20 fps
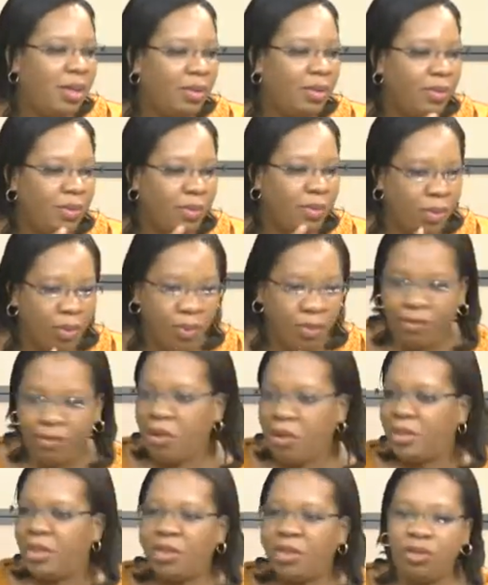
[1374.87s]
Oh, of
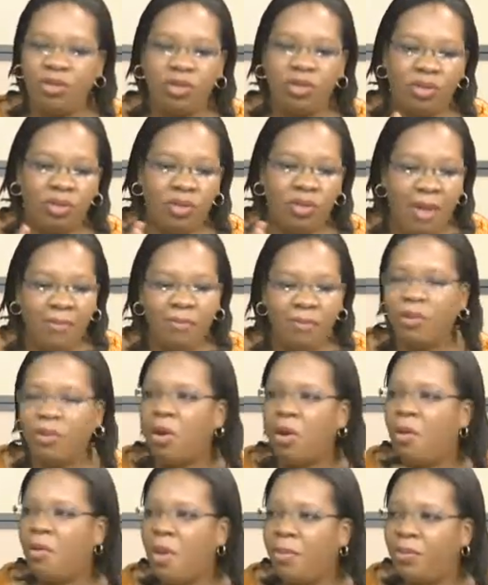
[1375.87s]
course, it's strife with
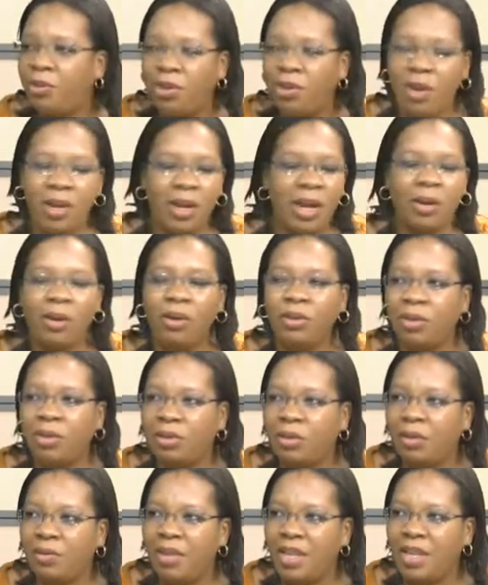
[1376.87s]
corruption and all
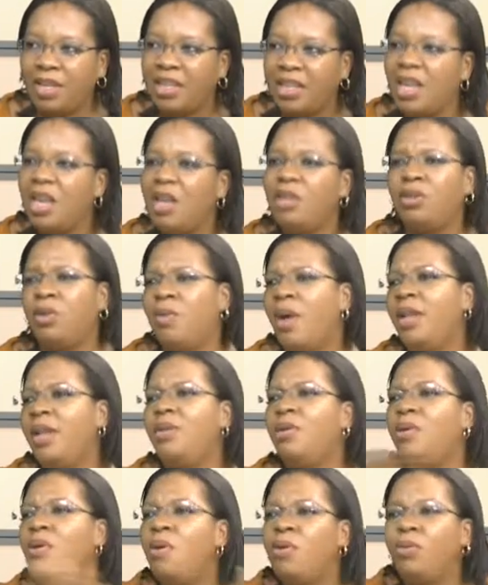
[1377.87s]
sorts of things. So why do
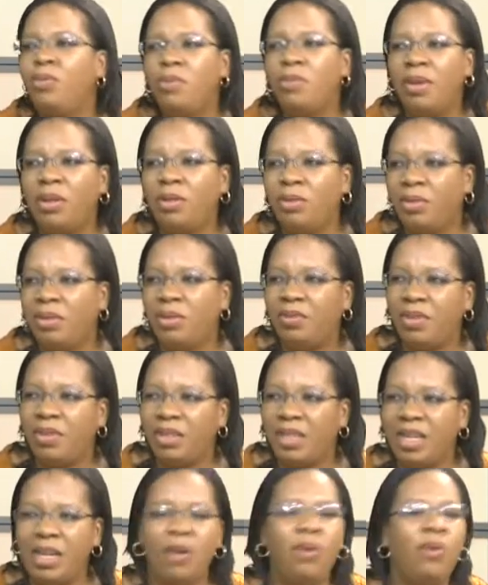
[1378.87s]
you hold women to a different
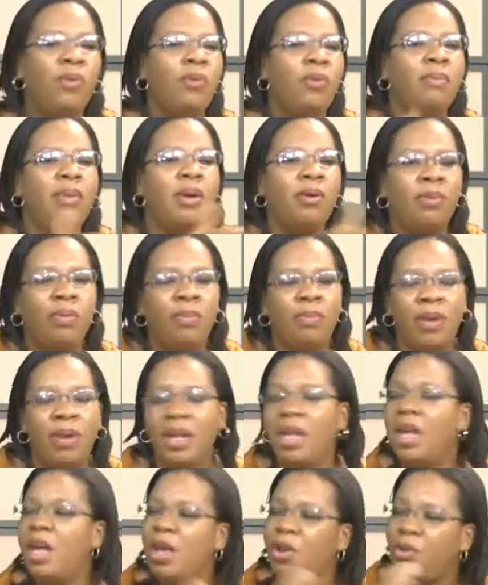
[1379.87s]
standard? Oh, women will bring.
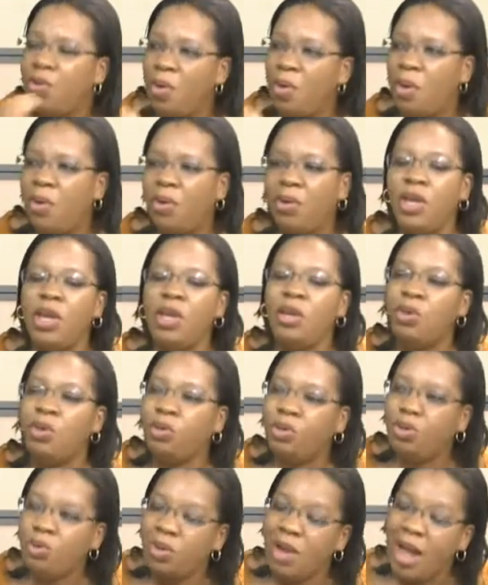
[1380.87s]
No, you
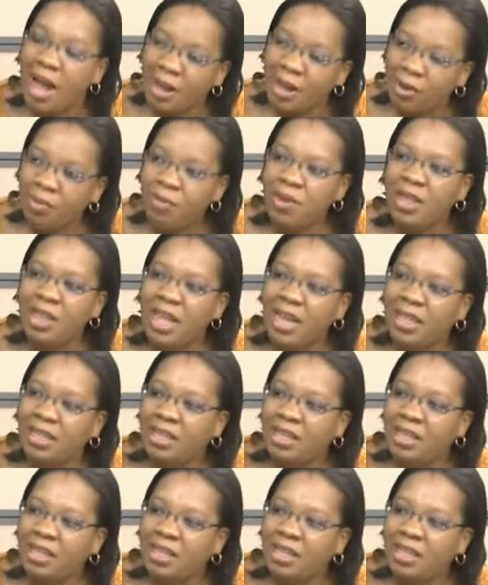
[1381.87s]
should agree that